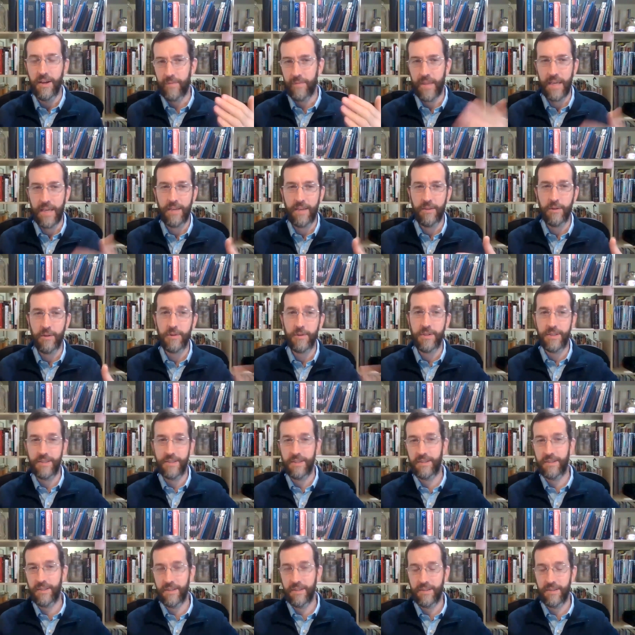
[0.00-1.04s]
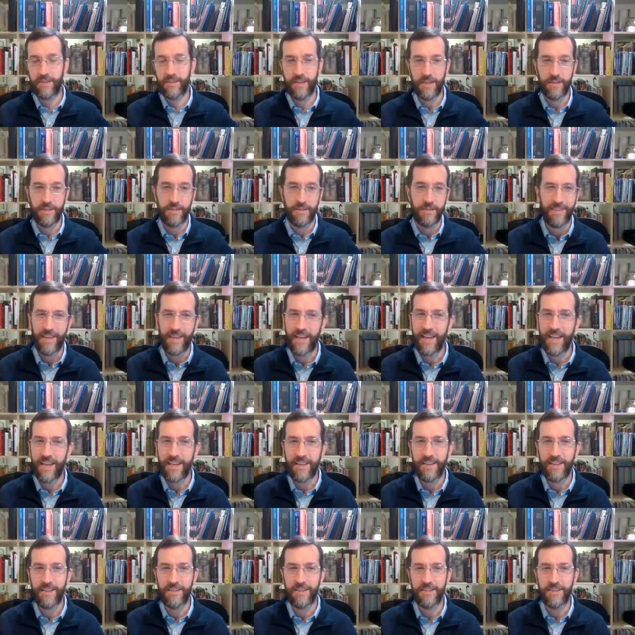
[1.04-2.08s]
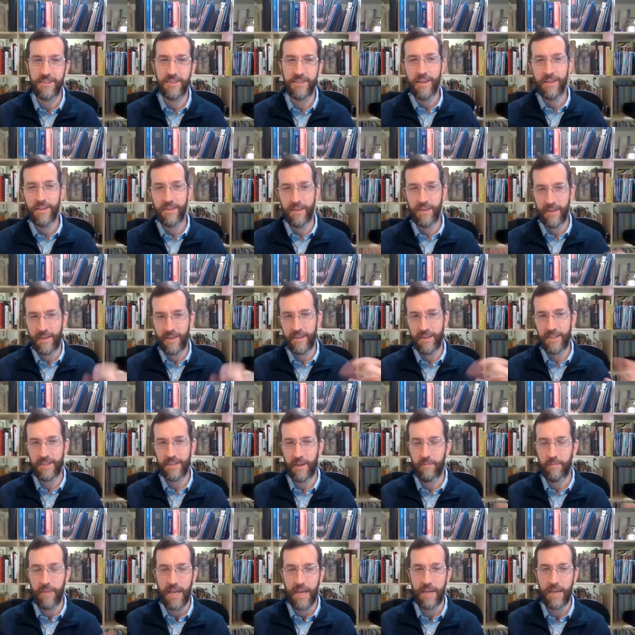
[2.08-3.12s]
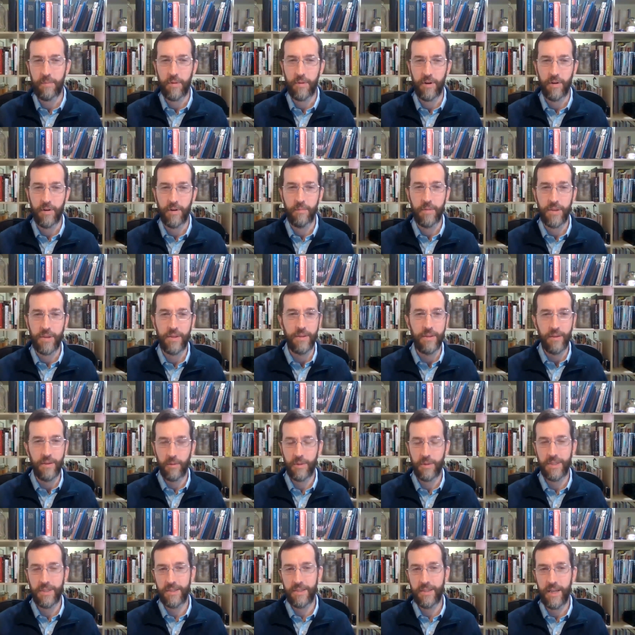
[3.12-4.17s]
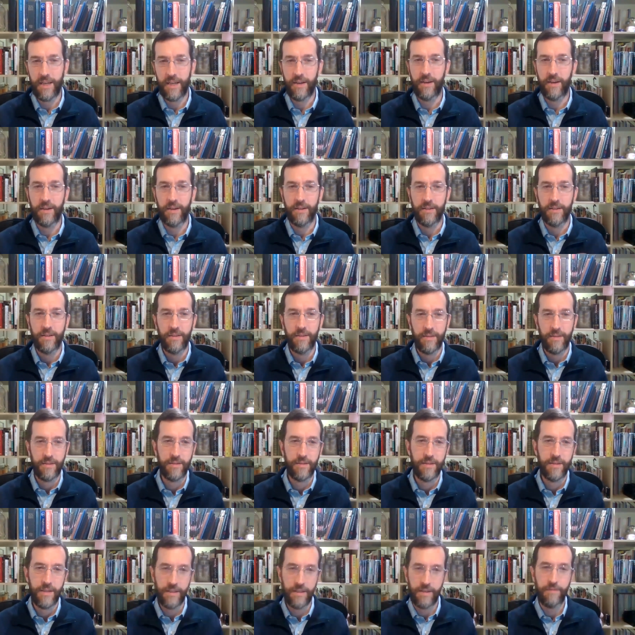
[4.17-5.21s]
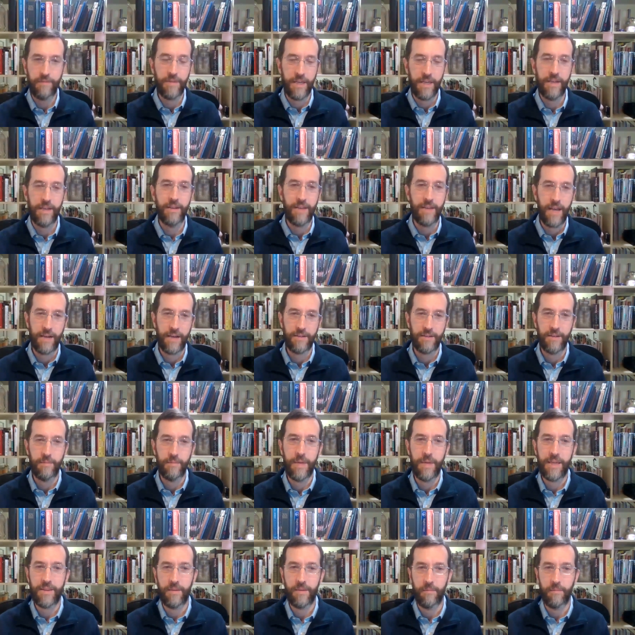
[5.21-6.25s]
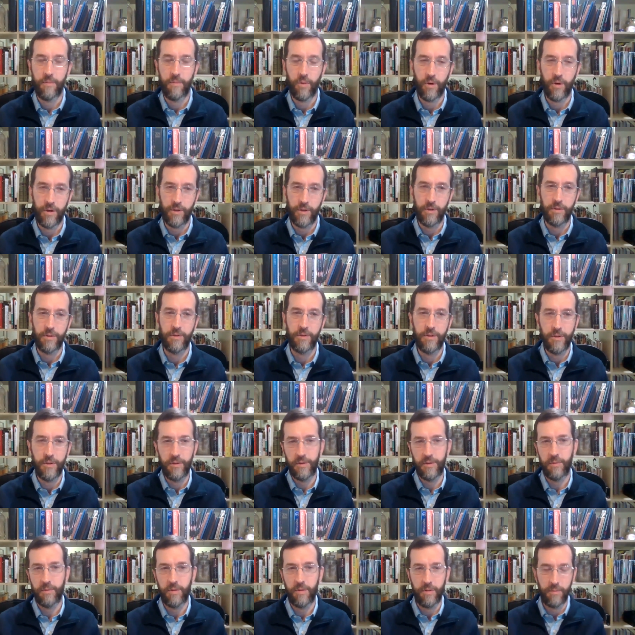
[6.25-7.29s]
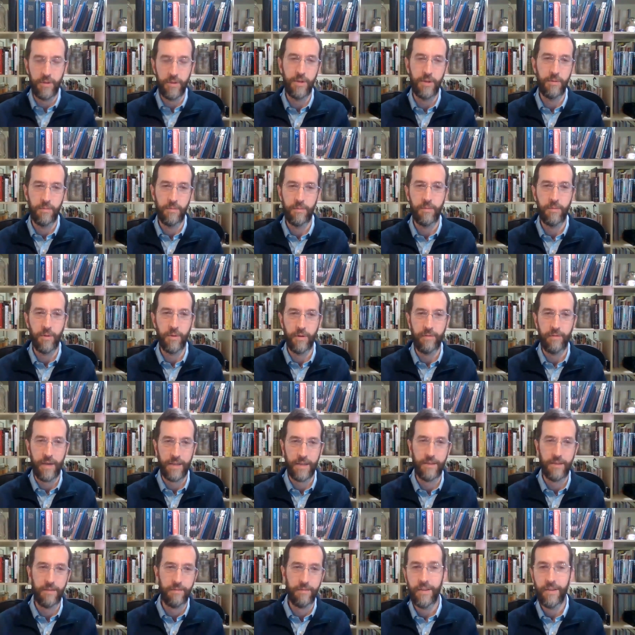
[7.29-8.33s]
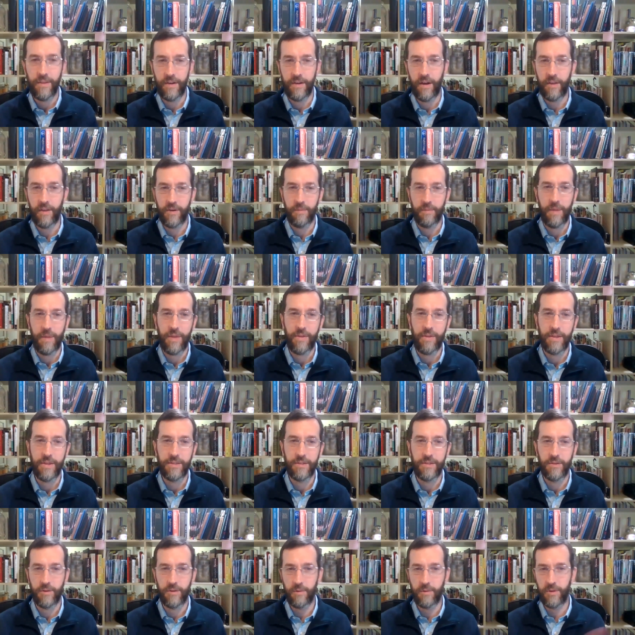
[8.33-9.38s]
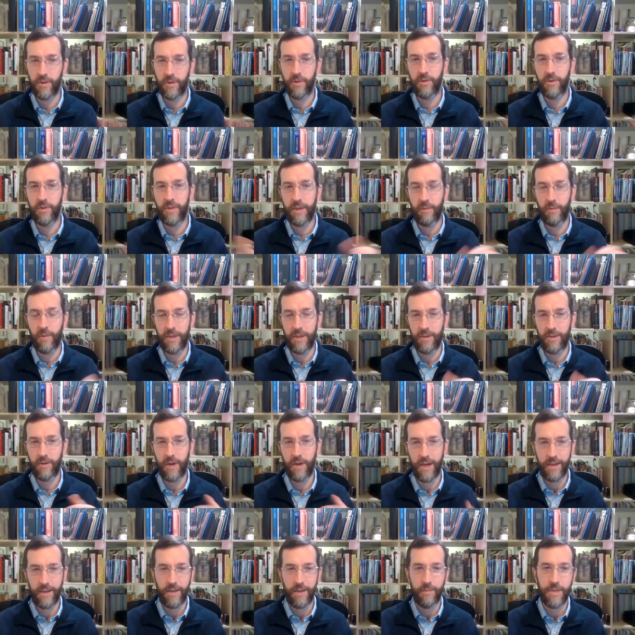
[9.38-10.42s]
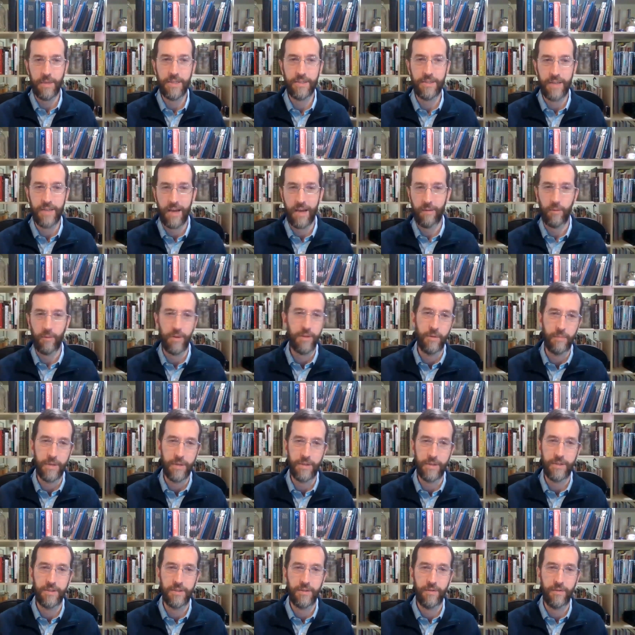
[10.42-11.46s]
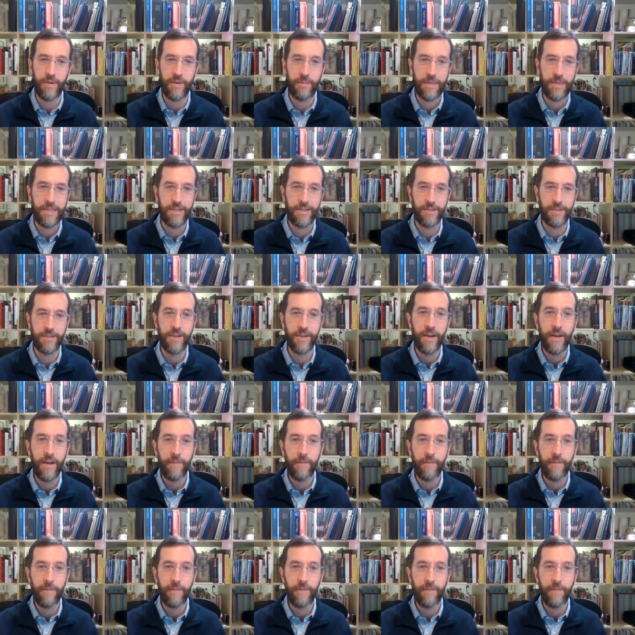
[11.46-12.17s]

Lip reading: Those existed since the 80s, at least on paper, but there wasn't enough data to actually make them more usable, more effective than other methods. And so it was only when you got ImageNet with millions of images